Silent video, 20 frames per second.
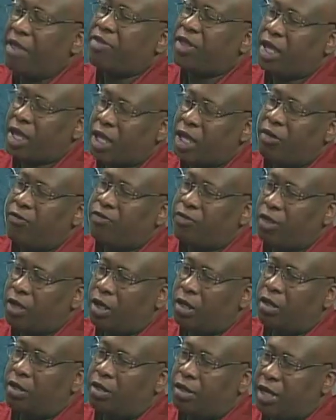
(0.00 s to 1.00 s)
think if
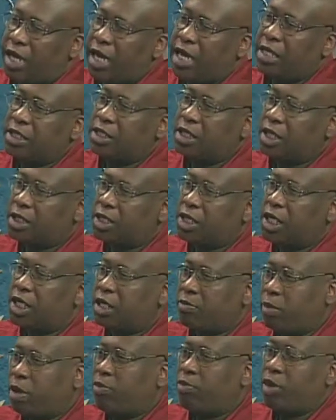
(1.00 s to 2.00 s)
the signs continue
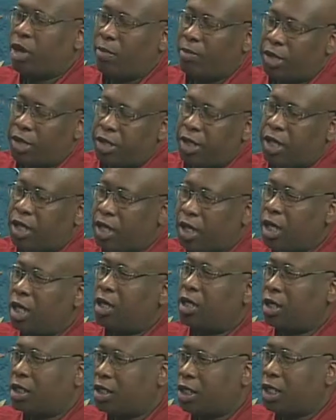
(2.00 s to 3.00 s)
to be promising, he'll
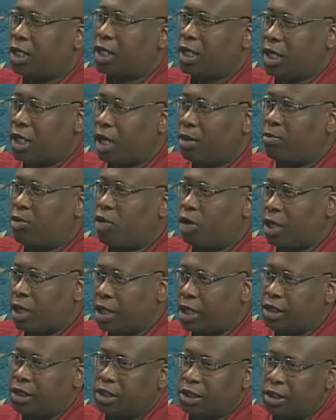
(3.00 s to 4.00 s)
continue to get more
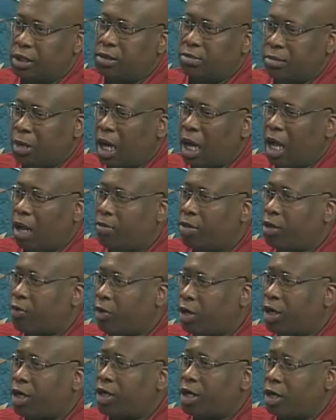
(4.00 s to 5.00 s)
leash, and I'll be
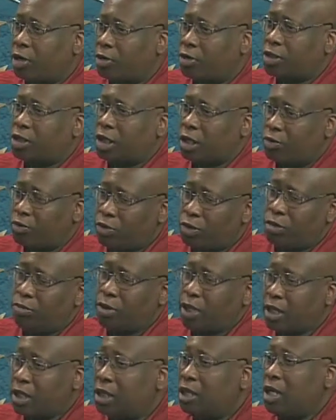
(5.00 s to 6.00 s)
one of those that will
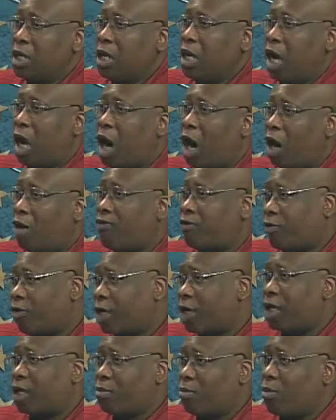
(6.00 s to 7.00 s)
be
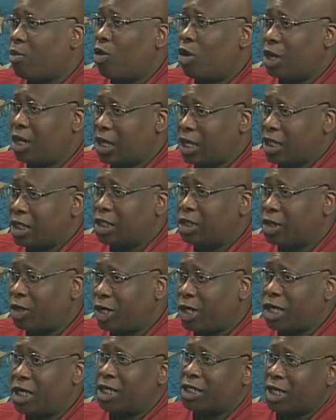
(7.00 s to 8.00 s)
offering more leash, or at
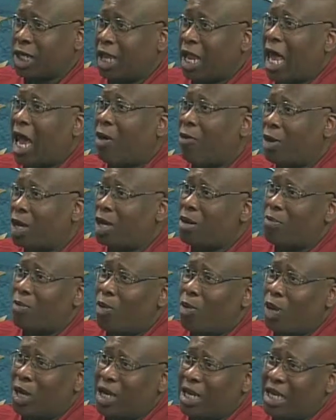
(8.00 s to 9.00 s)
least allowing
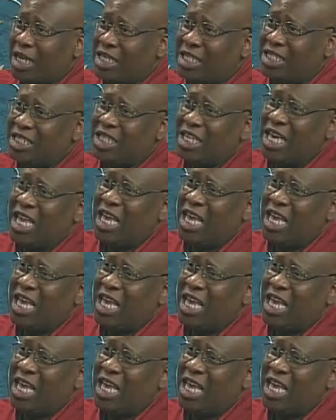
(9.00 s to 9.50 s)
more leash.